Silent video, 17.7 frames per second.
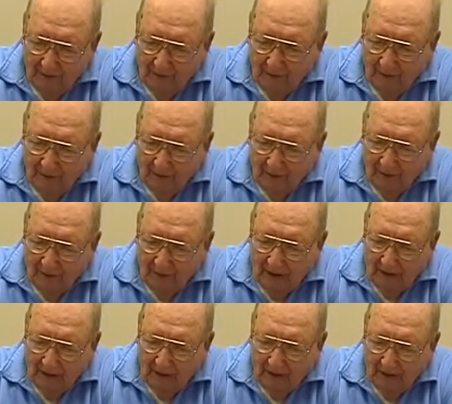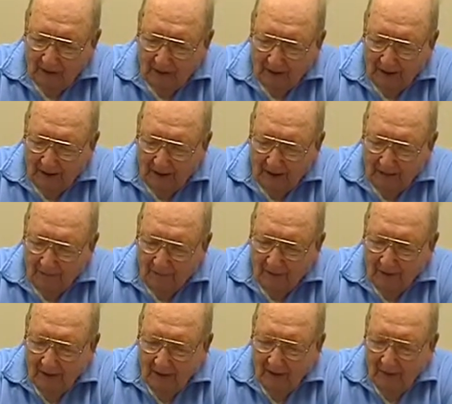on the pa on the uh,
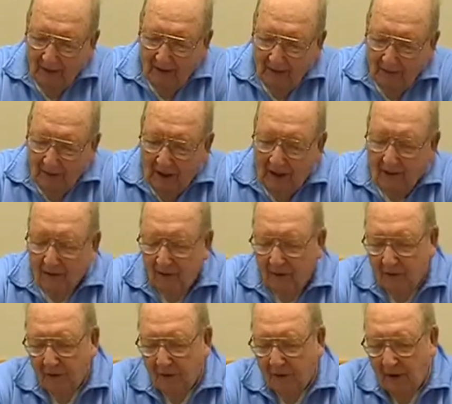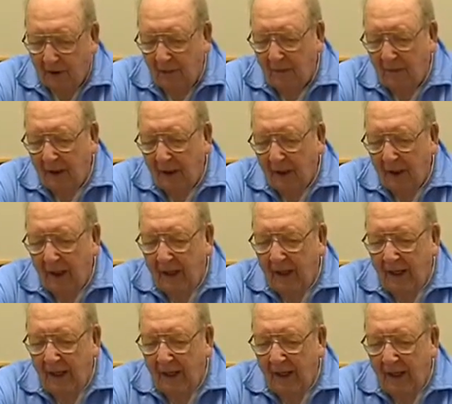passenger ship,
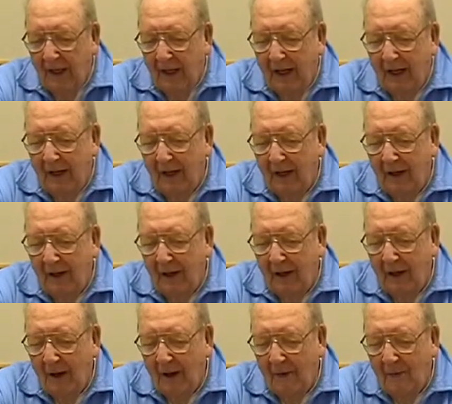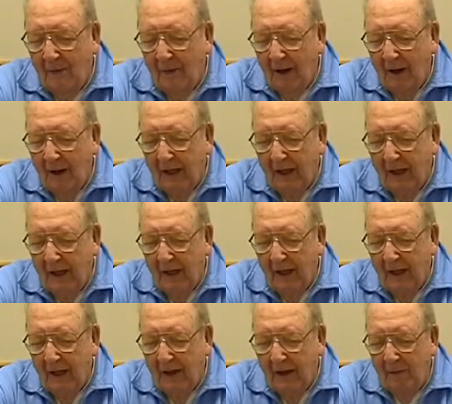and uh,
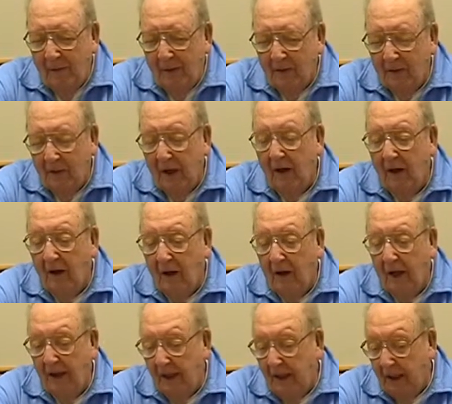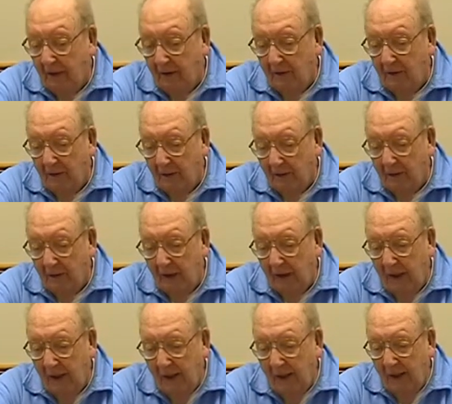he must have had a hot date or something.
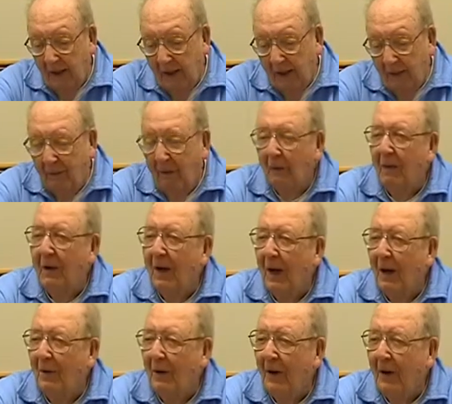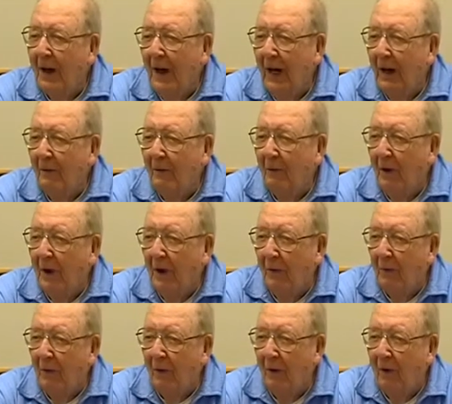But we got about halfway
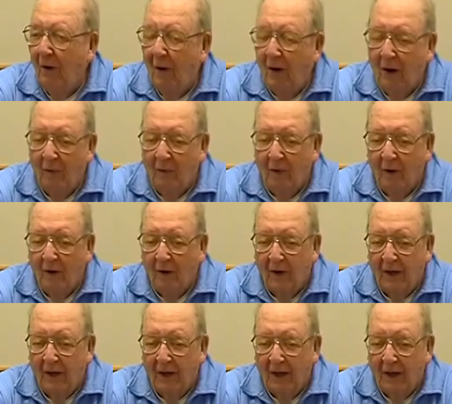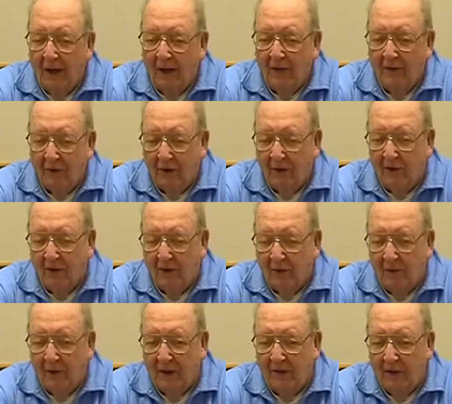to Pearl Harbor, and he sent us
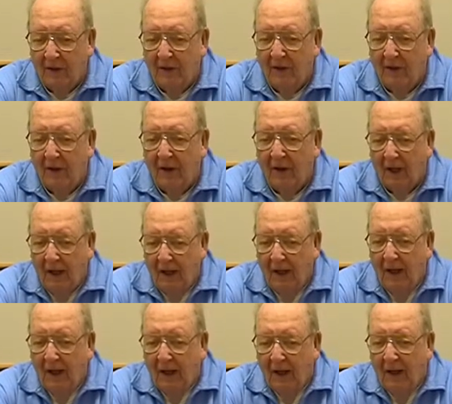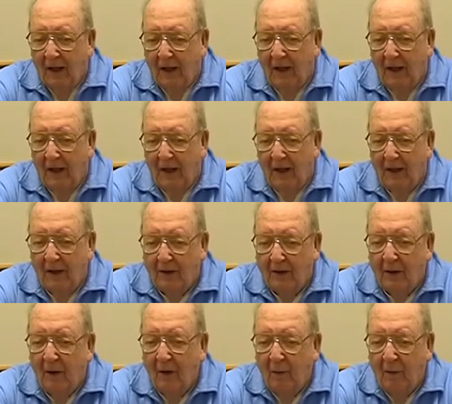a message that uh,
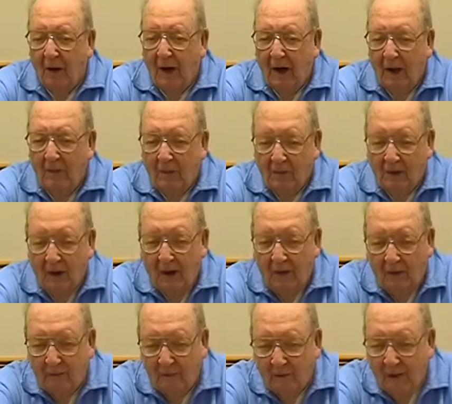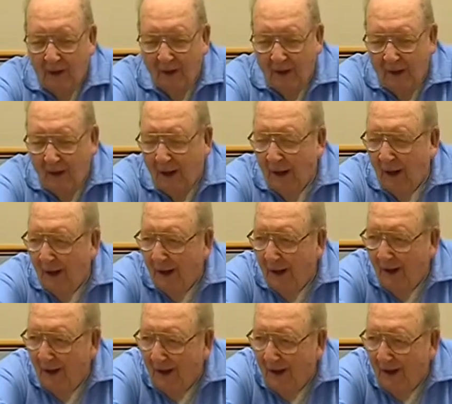he'd go by himself, and.